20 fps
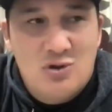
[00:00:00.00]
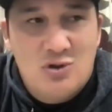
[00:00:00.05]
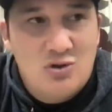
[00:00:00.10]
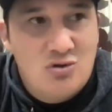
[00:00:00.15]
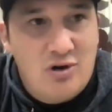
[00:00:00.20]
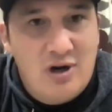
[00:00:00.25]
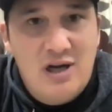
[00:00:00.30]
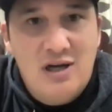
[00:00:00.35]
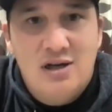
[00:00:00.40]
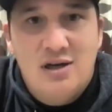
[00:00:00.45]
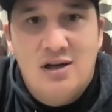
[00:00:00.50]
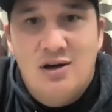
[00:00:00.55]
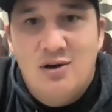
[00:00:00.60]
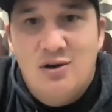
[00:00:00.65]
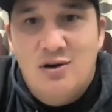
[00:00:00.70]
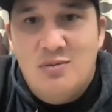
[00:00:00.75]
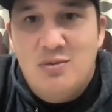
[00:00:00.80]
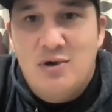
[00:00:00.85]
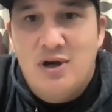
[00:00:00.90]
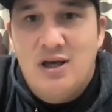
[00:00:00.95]
draining a
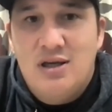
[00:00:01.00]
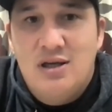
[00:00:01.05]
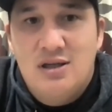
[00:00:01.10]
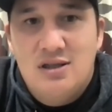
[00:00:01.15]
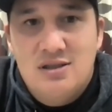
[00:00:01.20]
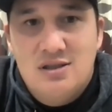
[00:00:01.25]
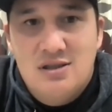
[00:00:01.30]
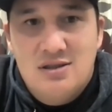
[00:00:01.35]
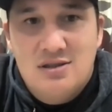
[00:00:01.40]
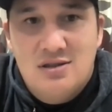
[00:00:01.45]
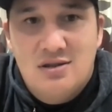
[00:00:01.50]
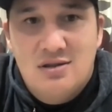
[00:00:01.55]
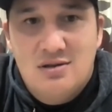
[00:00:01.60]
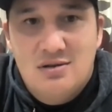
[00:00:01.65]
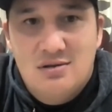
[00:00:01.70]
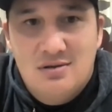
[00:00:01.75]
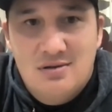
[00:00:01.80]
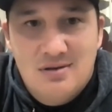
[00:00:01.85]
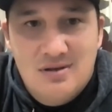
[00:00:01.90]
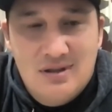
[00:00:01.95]
lot of my energy. So
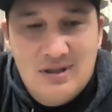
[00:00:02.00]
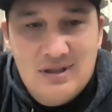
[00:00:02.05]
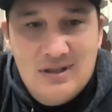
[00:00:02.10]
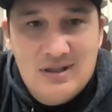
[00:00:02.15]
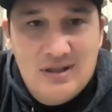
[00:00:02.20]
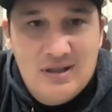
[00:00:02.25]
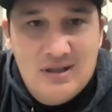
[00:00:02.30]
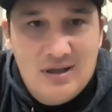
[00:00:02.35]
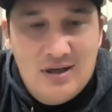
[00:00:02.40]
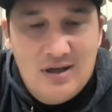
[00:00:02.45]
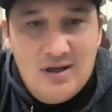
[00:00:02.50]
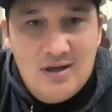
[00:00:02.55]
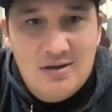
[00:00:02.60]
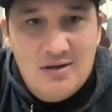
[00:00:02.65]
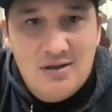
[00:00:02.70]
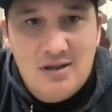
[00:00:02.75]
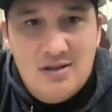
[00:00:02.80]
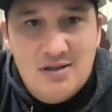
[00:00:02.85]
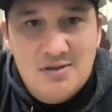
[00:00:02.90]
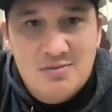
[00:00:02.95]

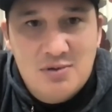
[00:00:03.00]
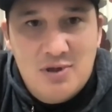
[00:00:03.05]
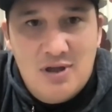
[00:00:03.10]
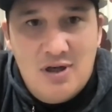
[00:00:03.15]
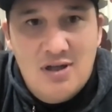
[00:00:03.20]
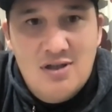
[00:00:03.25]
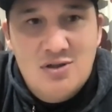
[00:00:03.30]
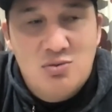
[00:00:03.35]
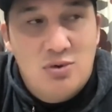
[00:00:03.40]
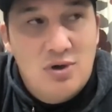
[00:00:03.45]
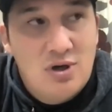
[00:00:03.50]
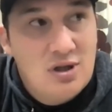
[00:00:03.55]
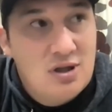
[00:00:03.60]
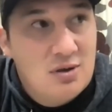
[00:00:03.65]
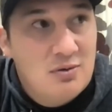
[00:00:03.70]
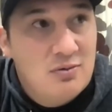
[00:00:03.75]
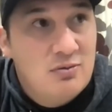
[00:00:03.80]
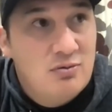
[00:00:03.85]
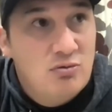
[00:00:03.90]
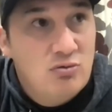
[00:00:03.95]
it is one of
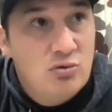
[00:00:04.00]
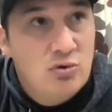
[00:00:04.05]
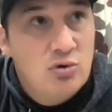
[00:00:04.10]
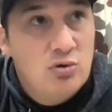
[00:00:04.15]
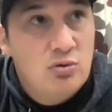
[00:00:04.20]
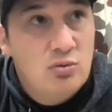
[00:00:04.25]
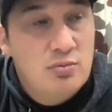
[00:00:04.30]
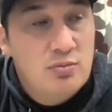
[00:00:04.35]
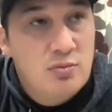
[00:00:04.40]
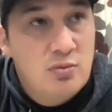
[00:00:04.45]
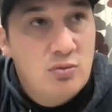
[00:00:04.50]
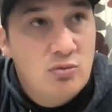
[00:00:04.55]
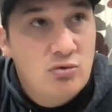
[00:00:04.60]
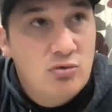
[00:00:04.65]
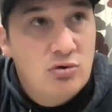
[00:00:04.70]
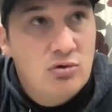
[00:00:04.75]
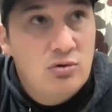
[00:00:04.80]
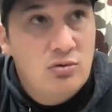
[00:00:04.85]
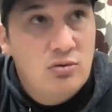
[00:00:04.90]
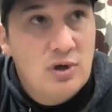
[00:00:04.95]
the
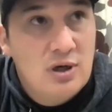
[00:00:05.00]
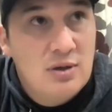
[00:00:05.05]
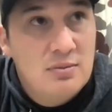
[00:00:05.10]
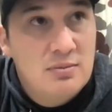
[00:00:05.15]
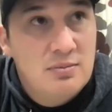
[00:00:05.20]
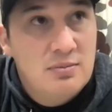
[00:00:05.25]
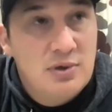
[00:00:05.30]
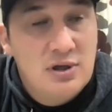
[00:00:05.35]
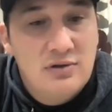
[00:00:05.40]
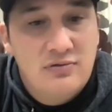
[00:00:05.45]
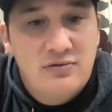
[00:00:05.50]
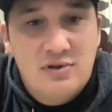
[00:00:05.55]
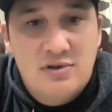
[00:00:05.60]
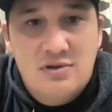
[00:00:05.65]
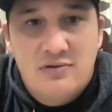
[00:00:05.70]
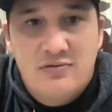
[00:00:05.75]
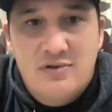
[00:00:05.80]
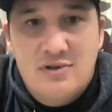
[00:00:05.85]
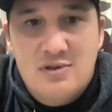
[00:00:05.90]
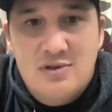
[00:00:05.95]
real benefits
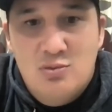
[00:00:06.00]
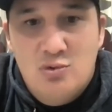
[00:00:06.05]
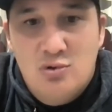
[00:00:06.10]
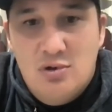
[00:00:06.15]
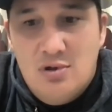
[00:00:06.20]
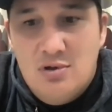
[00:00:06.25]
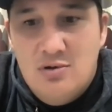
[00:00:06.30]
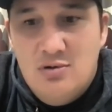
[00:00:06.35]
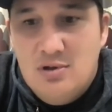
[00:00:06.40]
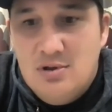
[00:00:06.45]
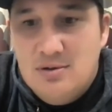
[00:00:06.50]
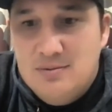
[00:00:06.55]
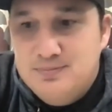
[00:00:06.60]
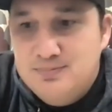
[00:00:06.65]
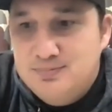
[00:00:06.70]
of a smaller kura.